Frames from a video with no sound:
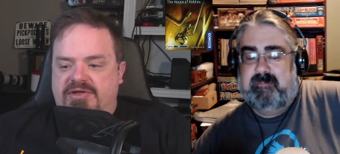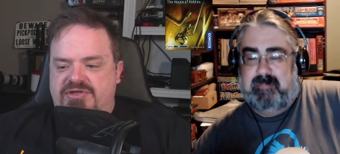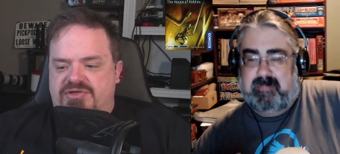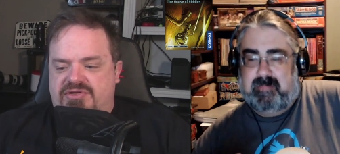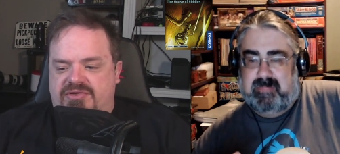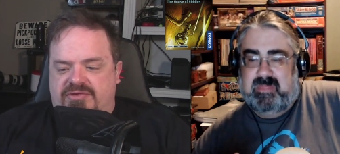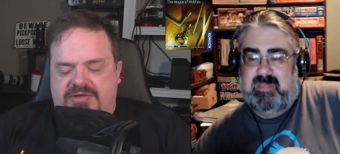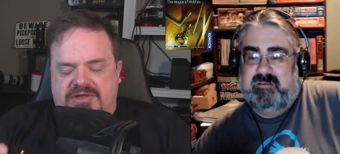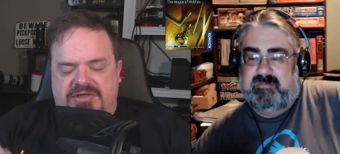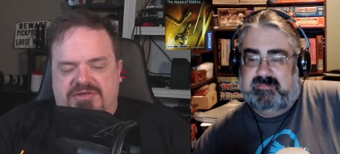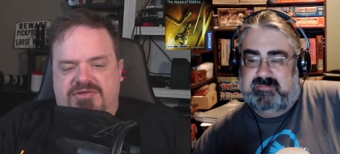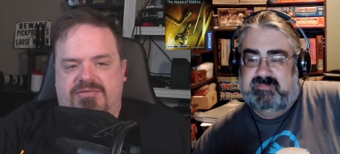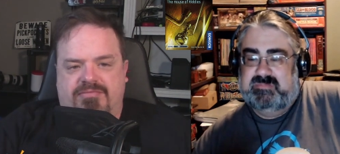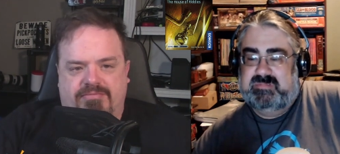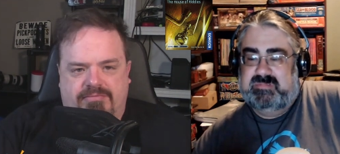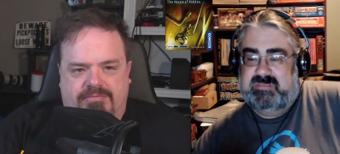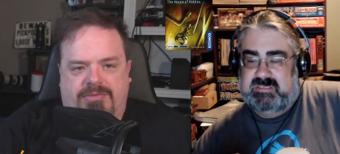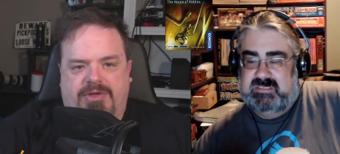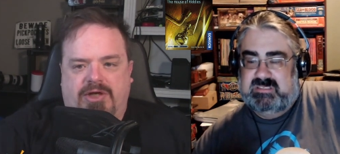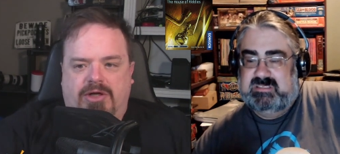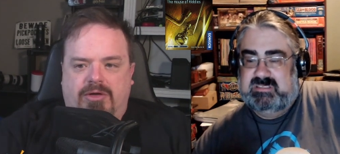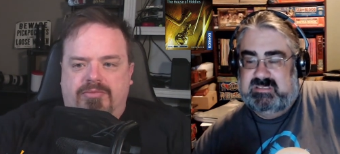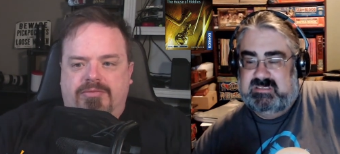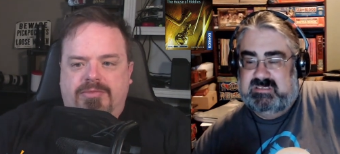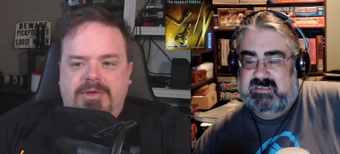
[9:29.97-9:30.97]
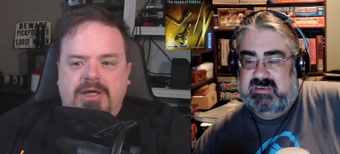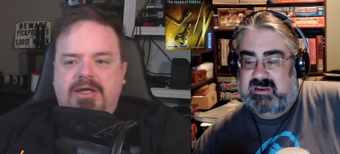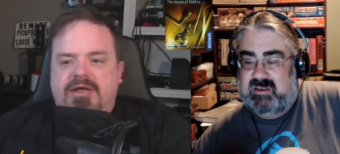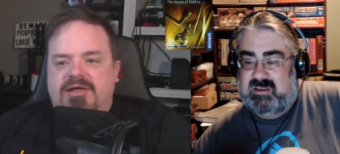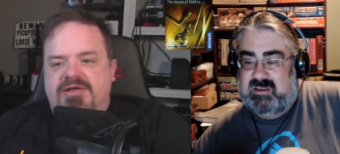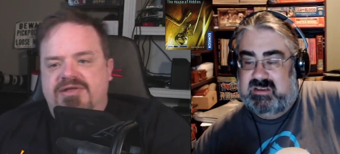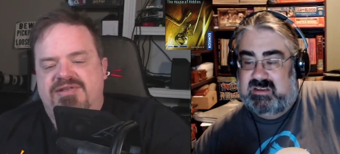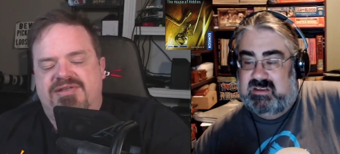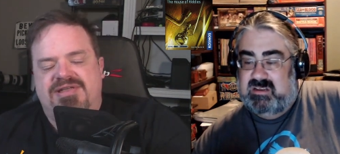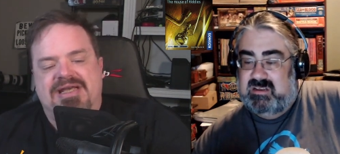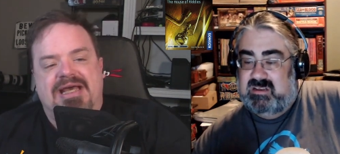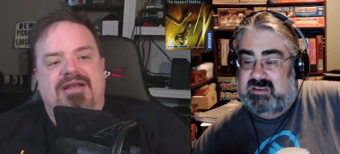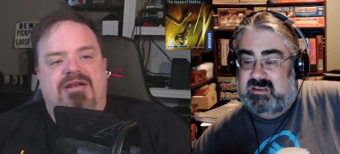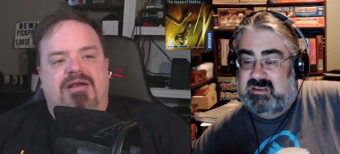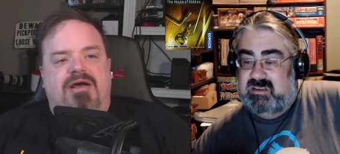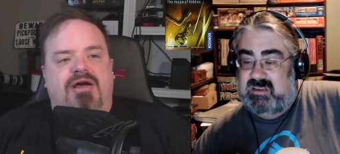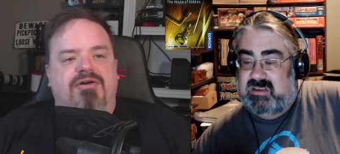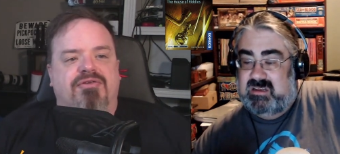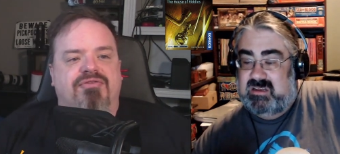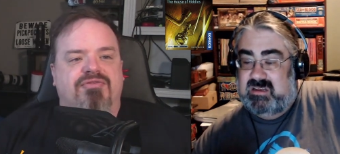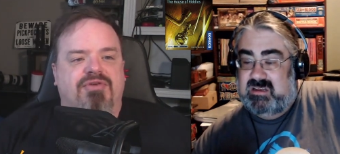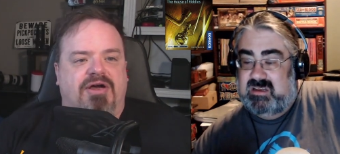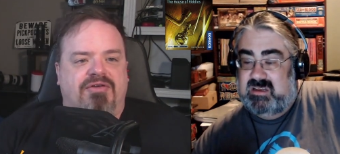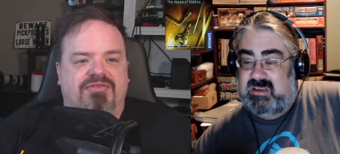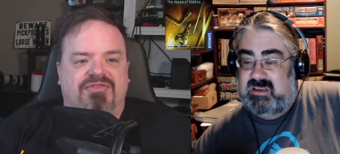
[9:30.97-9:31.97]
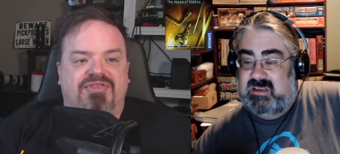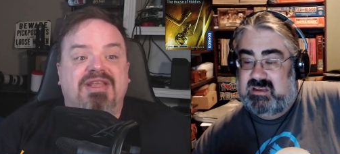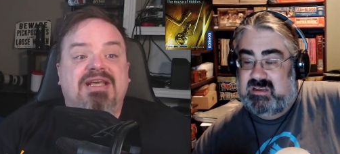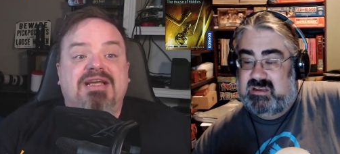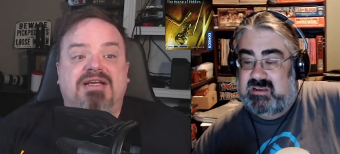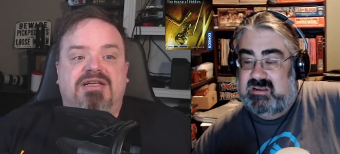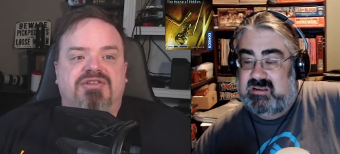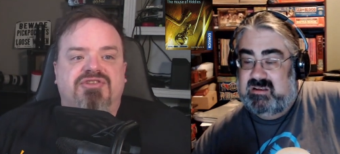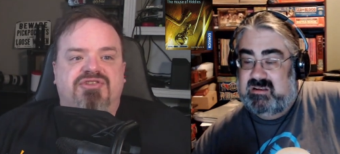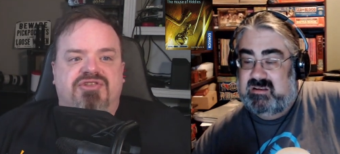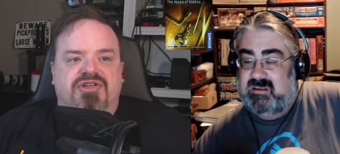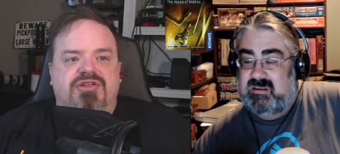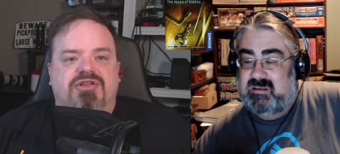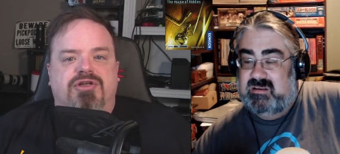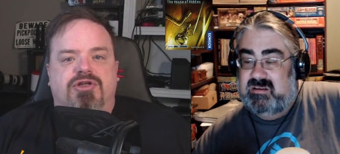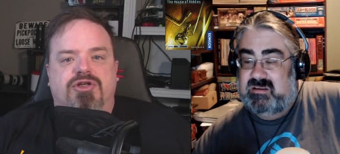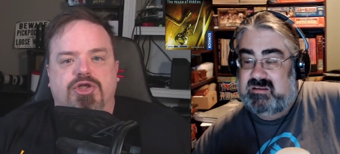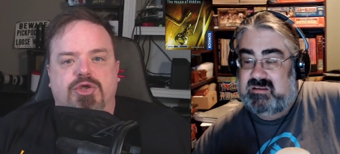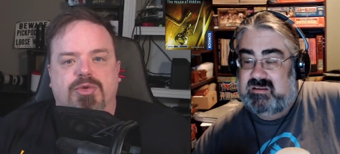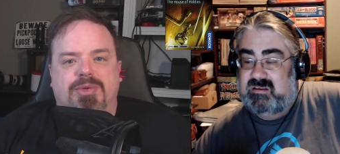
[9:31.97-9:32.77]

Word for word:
Speaker 1: this this you know set of of things that they're